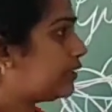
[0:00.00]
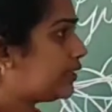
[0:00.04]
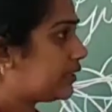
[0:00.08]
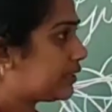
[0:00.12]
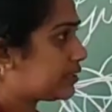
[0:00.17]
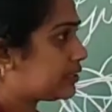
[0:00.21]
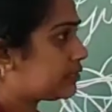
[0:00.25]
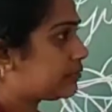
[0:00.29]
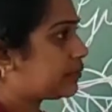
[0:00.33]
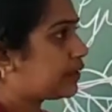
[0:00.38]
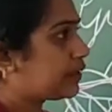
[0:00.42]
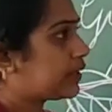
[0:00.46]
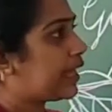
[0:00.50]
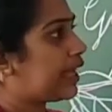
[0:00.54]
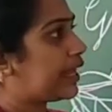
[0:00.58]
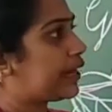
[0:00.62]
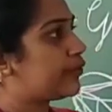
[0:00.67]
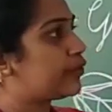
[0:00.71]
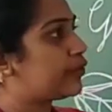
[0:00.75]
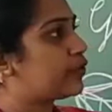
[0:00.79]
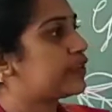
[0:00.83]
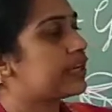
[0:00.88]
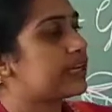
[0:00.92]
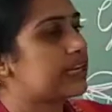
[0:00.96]
that will be
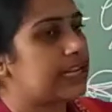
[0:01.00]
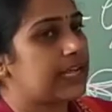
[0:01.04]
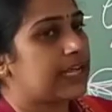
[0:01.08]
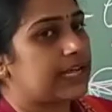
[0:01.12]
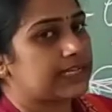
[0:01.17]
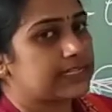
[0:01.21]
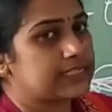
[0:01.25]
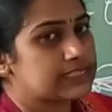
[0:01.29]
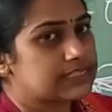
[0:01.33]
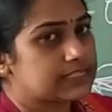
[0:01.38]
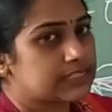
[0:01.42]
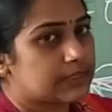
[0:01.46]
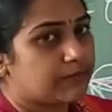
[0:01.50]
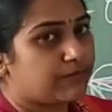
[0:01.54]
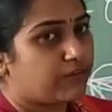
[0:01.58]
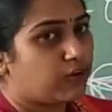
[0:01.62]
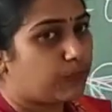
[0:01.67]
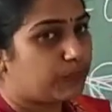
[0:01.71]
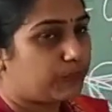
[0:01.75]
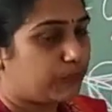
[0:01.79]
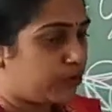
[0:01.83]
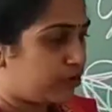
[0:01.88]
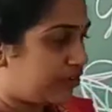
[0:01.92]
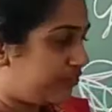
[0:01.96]
carried to the lungs
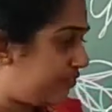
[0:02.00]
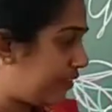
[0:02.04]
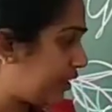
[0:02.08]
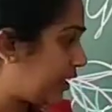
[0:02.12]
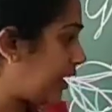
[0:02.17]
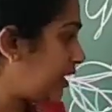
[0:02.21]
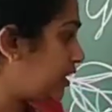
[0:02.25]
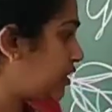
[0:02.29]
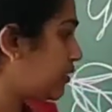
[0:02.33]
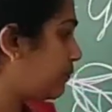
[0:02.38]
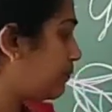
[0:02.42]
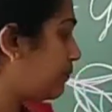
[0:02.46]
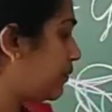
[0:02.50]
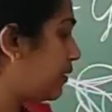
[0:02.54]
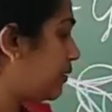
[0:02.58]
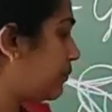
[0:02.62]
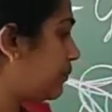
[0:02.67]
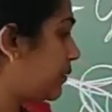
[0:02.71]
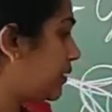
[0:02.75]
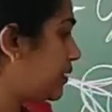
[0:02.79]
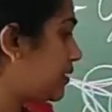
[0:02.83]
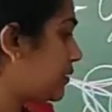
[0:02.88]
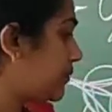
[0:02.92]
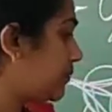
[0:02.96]
for purification
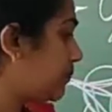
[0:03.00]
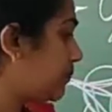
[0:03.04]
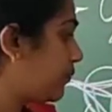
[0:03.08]
purpose.